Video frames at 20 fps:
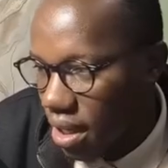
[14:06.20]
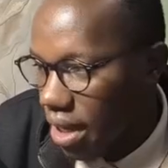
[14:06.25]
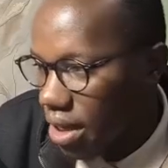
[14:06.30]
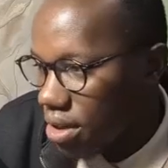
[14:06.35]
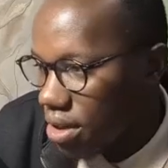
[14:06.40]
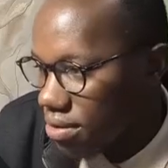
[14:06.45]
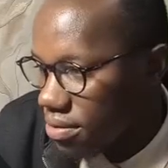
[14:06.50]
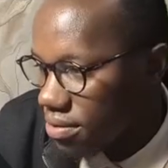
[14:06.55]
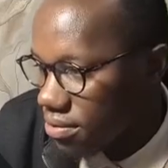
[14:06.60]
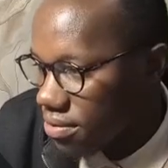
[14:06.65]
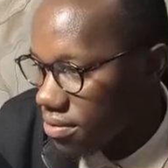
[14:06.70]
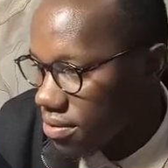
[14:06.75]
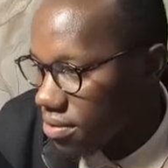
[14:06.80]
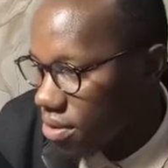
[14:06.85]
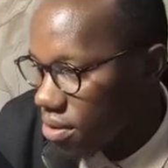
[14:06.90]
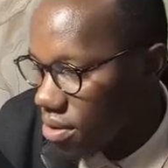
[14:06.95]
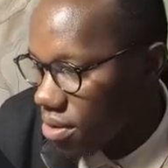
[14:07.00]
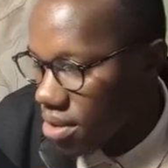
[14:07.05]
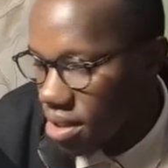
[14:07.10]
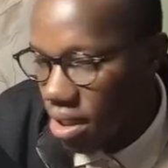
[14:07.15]
kind of
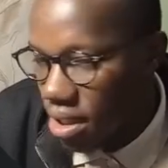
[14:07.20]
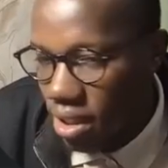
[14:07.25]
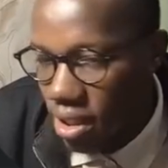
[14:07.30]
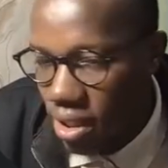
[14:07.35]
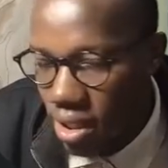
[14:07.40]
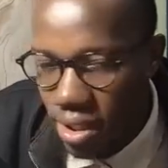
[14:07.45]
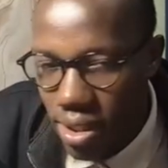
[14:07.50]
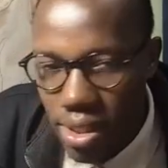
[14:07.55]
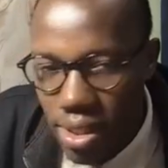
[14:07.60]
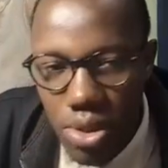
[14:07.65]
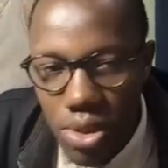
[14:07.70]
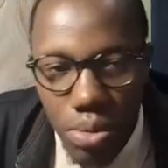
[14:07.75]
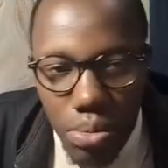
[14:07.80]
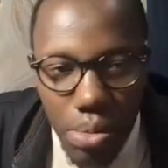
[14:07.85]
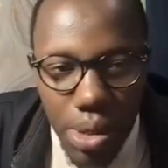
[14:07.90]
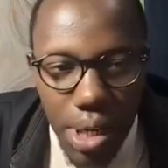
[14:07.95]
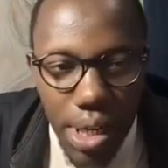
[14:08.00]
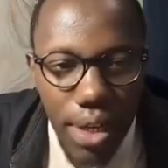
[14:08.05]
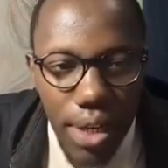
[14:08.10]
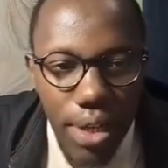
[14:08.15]
causing the test to
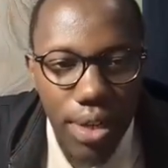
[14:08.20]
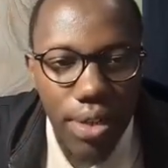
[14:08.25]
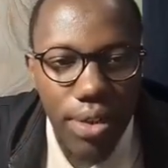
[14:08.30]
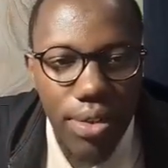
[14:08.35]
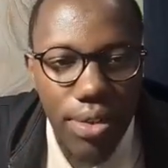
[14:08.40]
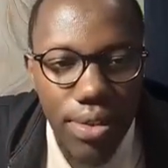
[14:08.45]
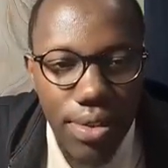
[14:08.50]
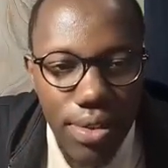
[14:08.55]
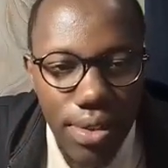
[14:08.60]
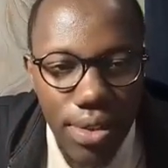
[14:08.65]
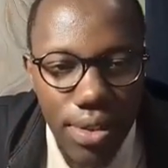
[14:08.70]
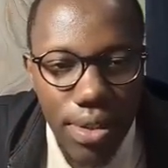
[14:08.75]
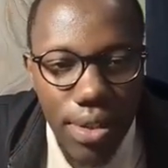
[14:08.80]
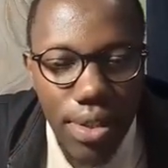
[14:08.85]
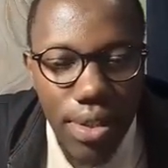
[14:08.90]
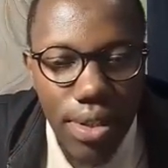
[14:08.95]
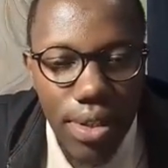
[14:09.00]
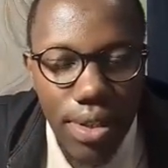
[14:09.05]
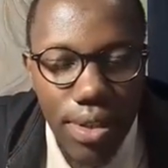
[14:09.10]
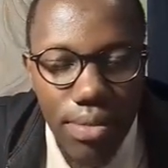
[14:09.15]
break,
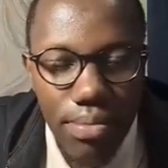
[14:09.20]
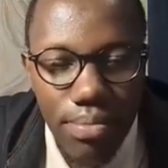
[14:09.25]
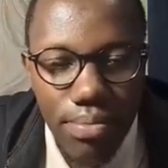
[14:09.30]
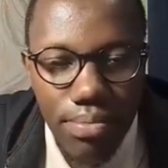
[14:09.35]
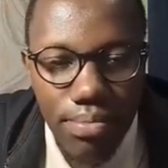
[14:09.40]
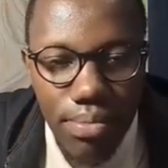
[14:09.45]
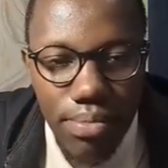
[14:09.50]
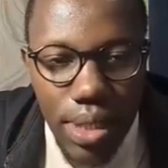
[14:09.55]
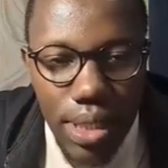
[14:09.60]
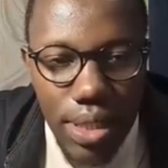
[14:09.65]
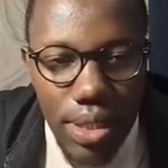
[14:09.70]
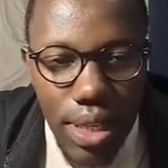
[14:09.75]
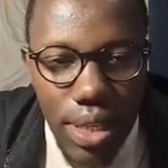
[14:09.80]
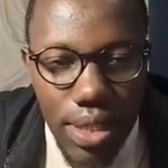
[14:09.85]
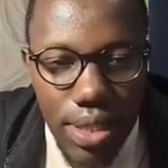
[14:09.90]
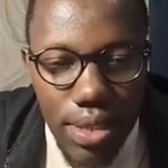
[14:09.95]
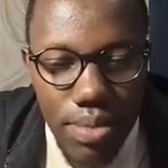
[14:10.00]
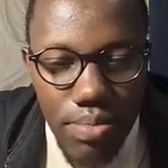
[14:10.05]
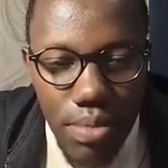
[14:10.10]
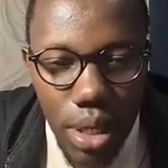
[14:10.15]
but
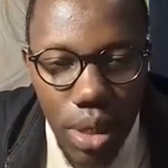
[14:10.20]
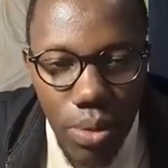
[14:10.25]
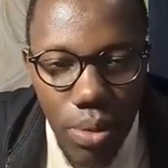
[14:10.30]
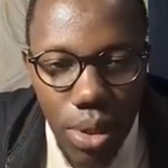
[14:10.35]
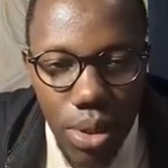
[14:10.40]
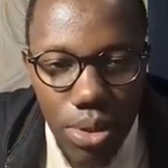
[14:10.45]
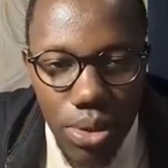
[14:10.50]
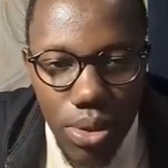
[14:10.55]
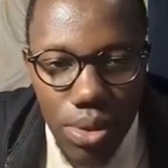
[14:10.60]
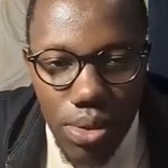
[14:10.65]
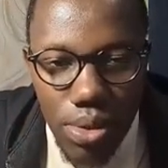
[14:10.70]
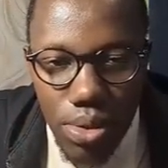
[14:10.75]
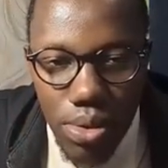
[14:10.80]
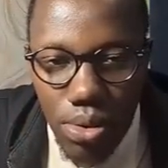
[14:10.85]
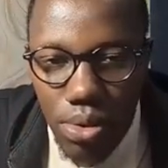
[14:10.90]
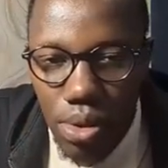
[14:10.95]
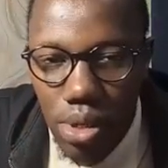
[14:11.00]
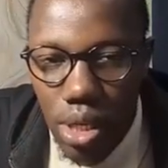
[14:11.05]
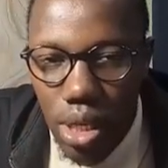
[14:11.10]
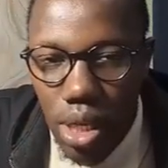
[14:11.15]
that's being worked on.
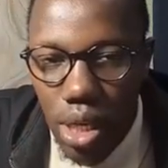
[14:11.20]
So